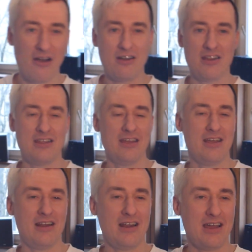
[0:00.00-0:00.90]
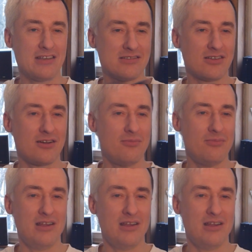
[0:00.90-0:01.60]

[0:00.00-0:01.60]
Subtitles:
party in, like, some